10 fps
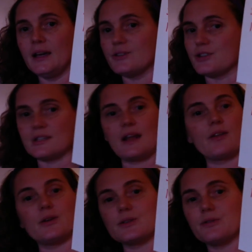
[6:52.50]
Just another
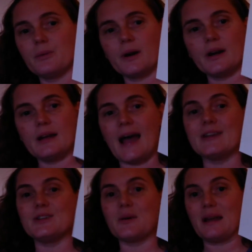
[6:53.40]
useful word,
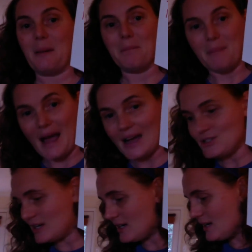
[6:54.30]
as you can
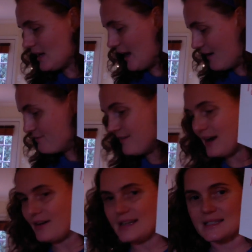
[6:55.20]
imagine, a
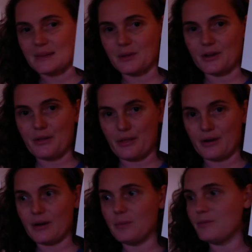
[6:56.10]
very similar
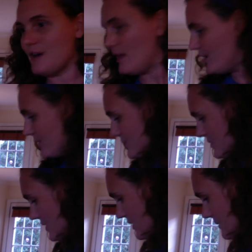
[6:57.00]
theorem
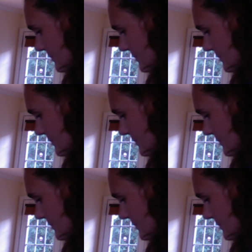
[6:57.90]
follows.